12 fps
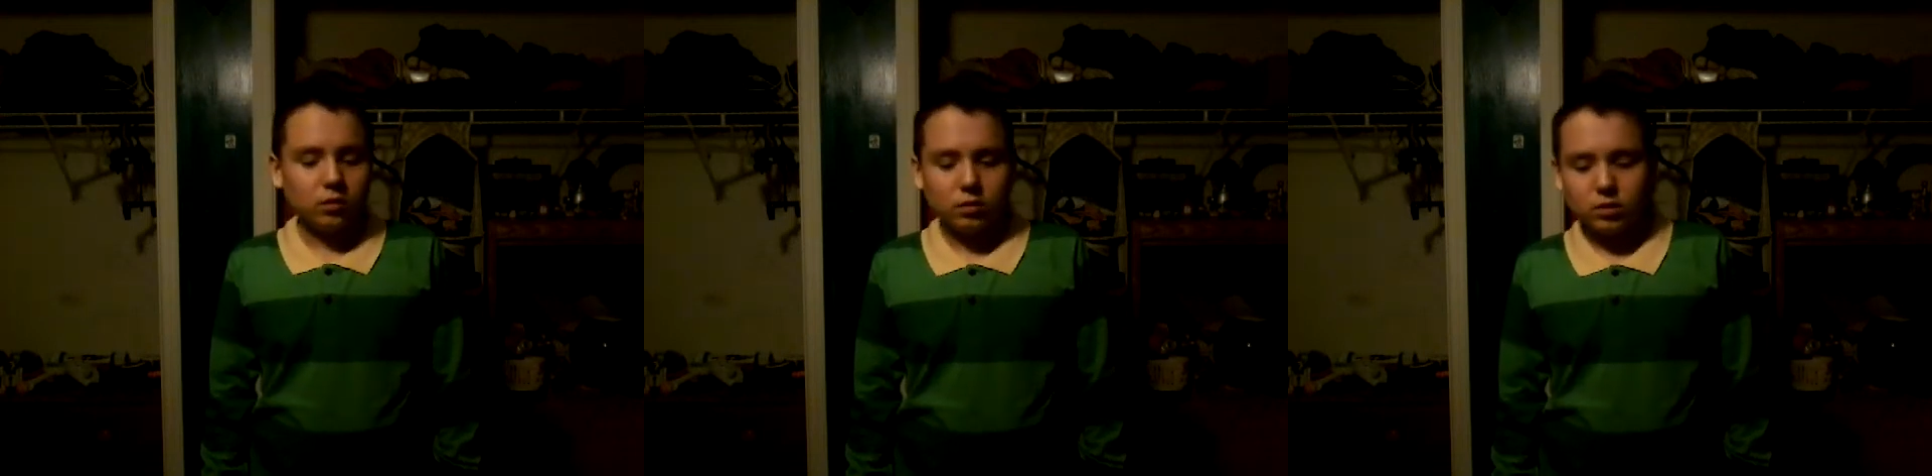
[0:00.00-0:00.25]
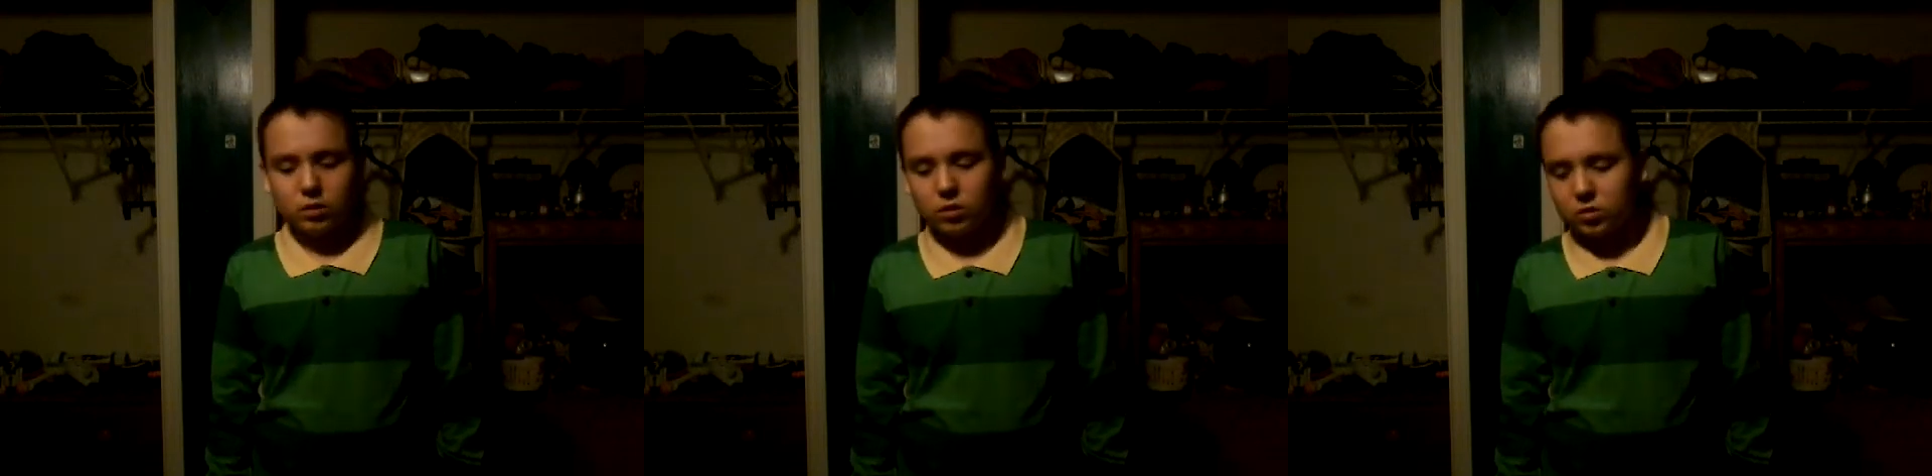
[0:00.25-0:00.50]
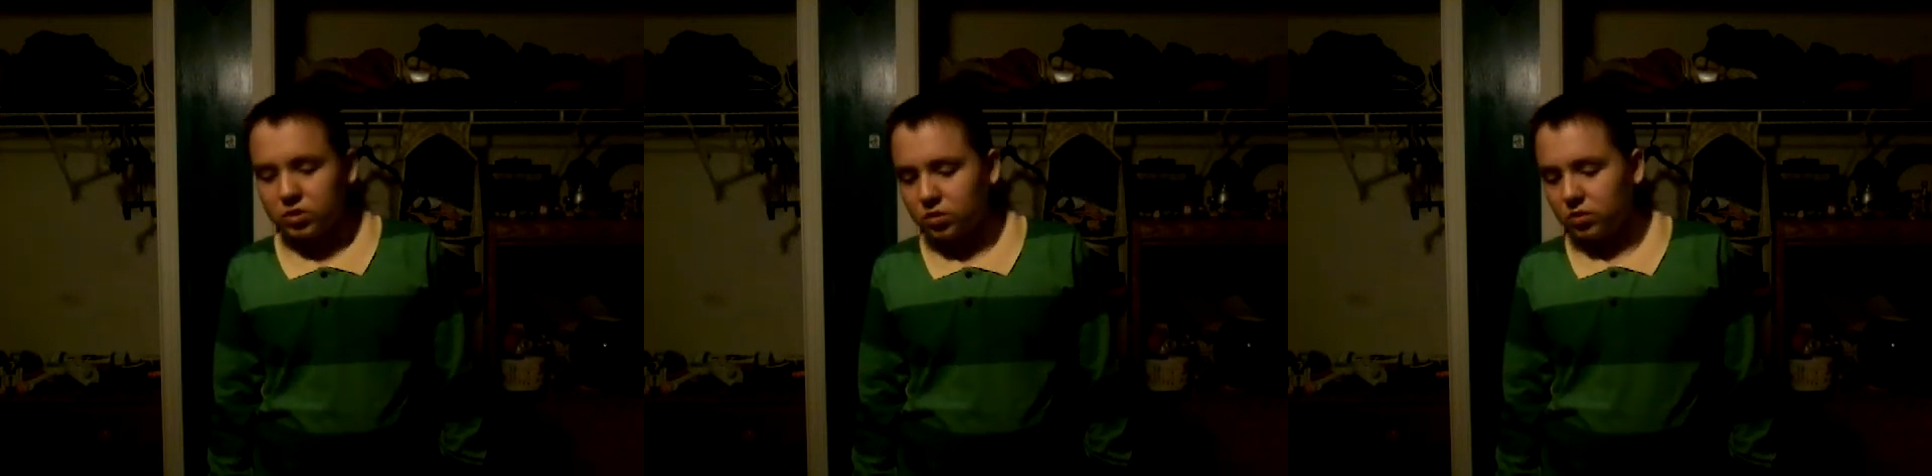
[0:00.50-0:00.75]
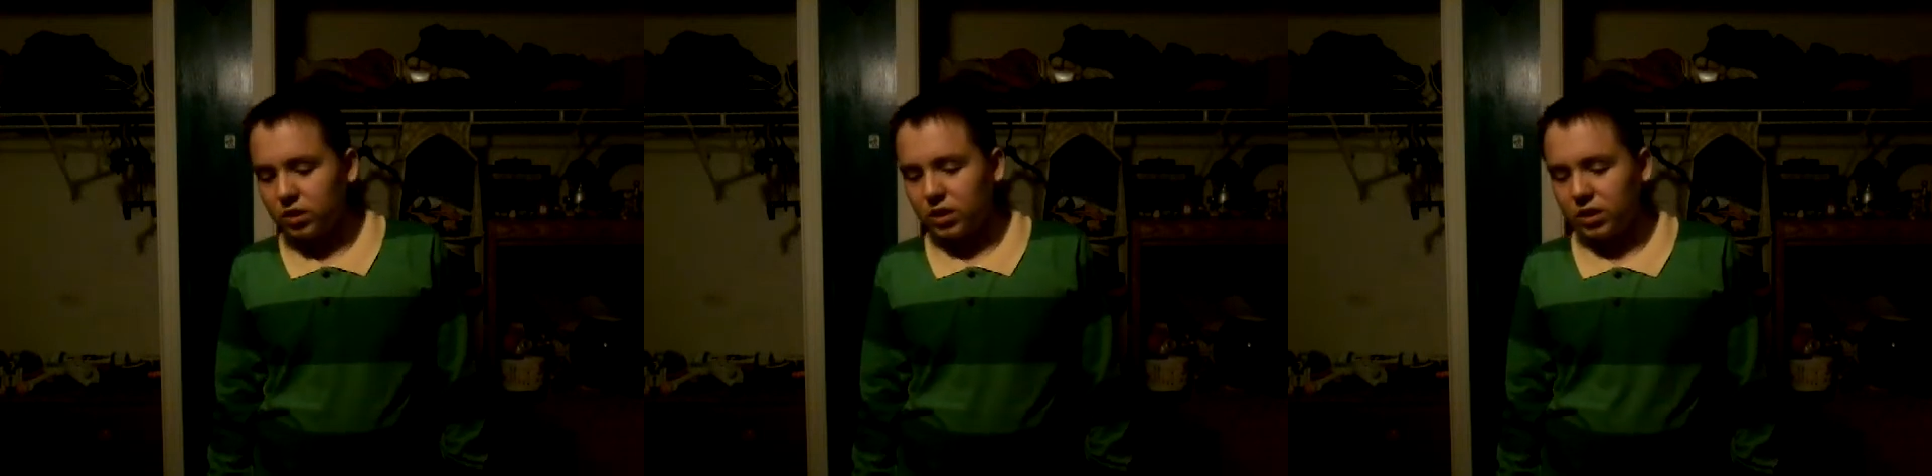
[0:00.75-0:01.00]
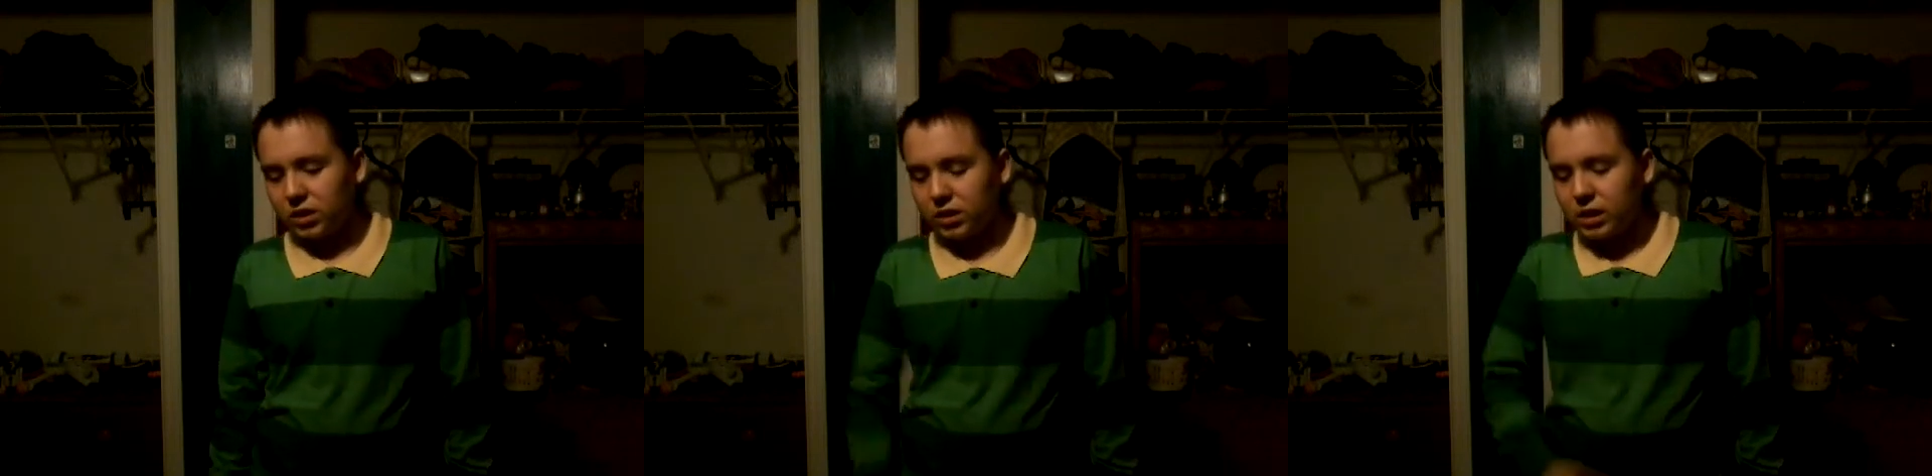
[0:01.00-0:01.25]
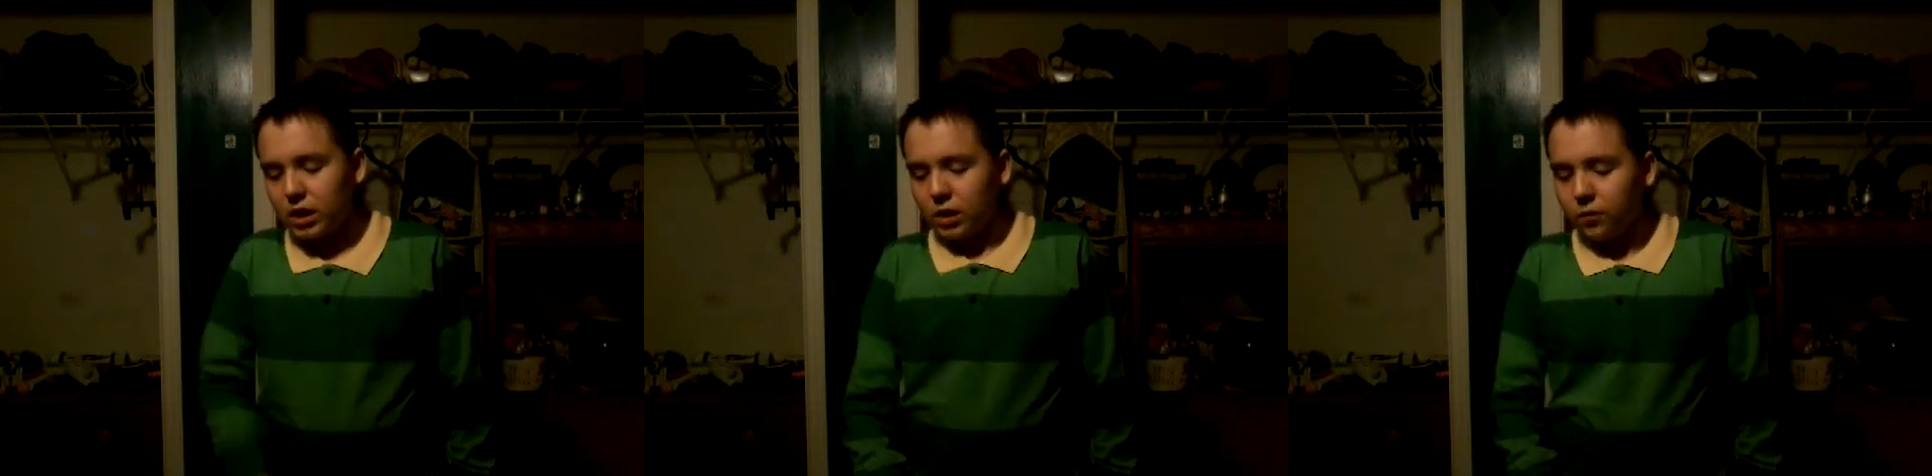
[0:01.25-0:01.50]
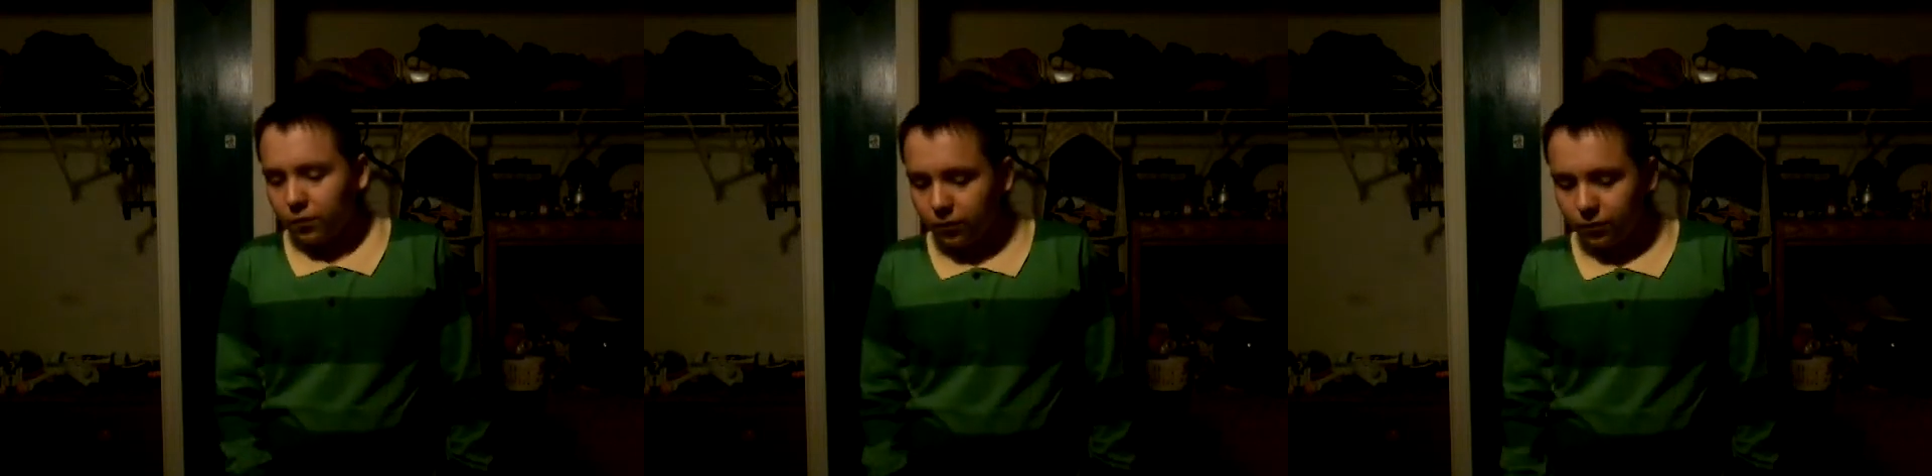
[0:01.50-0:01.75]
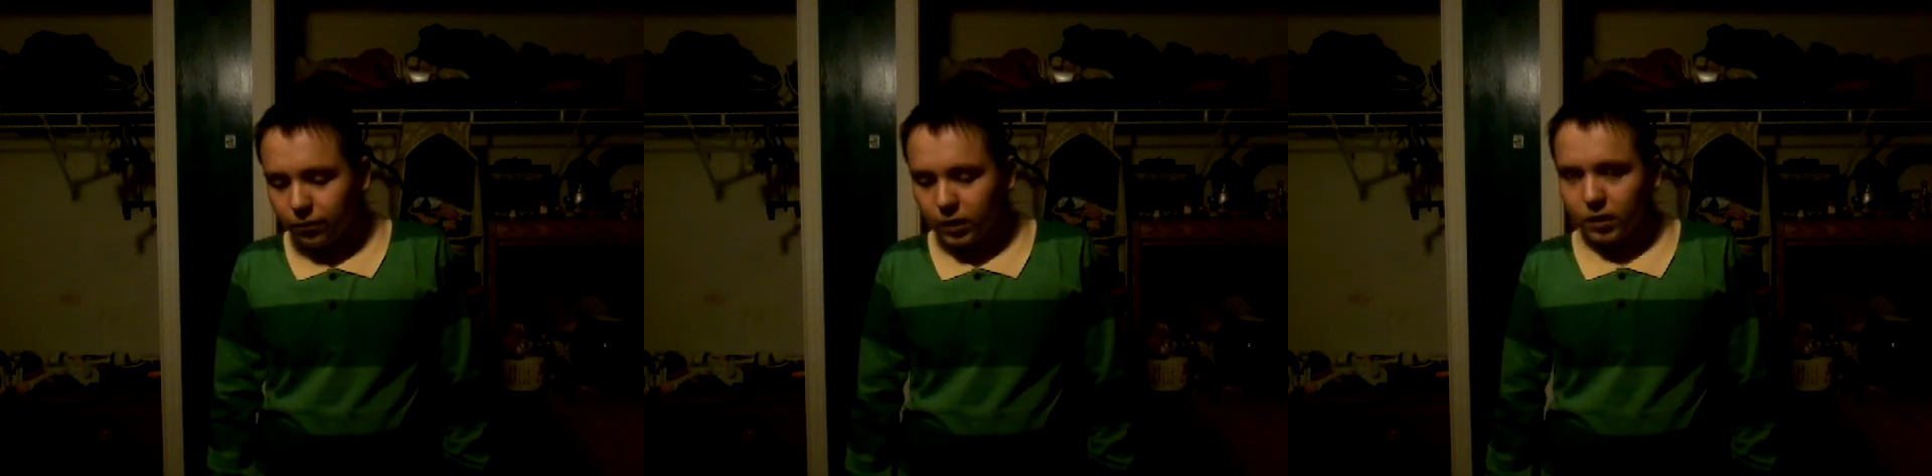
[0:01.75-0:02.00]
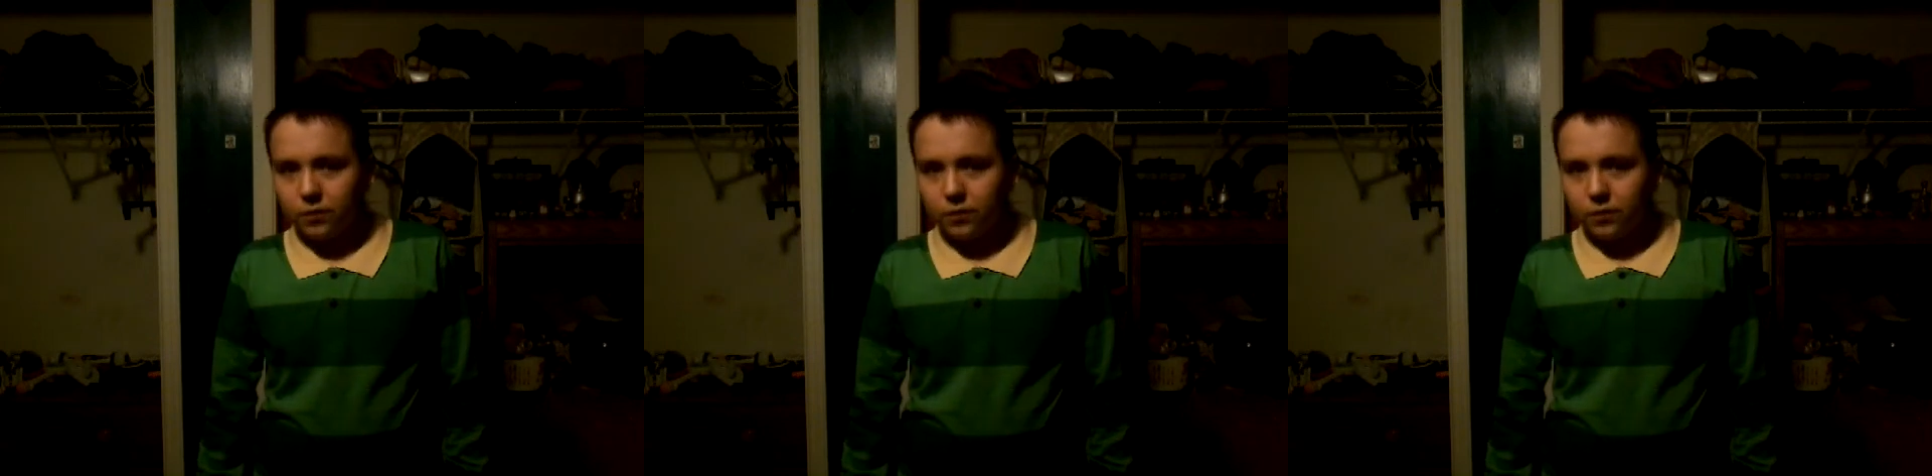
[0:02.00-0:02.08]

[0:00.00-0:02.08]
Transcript: I'm going to the